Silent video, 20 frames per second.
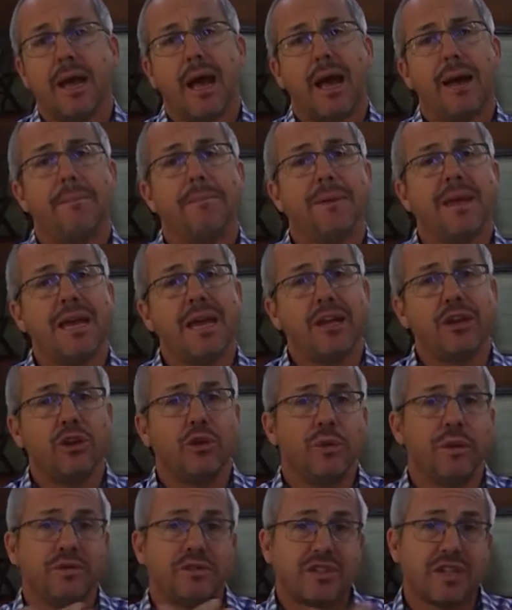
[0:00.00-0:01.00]
a man
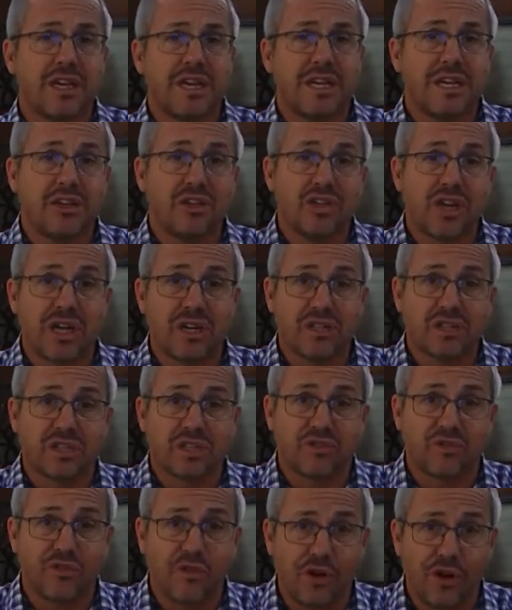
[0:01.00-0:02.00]
who we've seen in
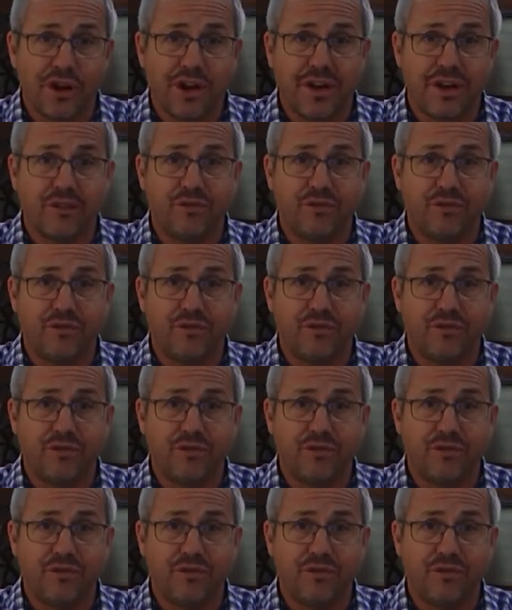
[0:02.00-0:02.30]
Genesis 14